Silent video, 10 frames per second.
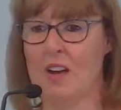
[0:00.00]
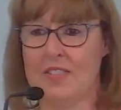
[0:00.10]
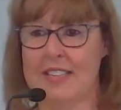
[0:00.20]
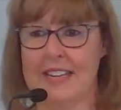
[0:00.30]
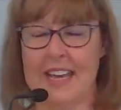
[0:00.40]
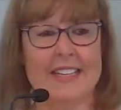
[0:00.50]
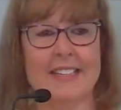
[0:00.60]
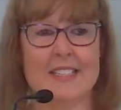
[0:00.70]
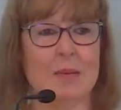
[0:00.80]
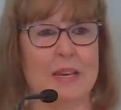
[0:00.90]
often. And it
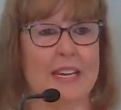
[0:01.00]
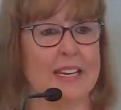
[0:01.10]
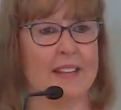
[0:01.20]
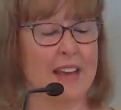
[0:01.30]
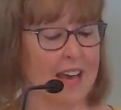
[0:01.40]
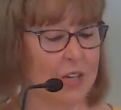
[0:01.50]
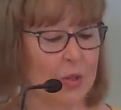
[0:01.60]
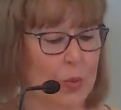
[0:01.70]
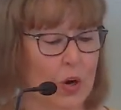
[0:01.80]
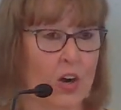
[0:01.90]
doesn't mean that
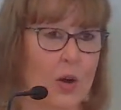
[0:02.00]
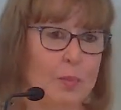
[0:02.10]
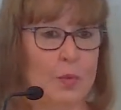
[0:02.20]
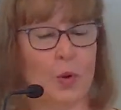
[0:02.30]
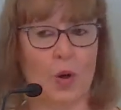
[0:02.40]
you are a,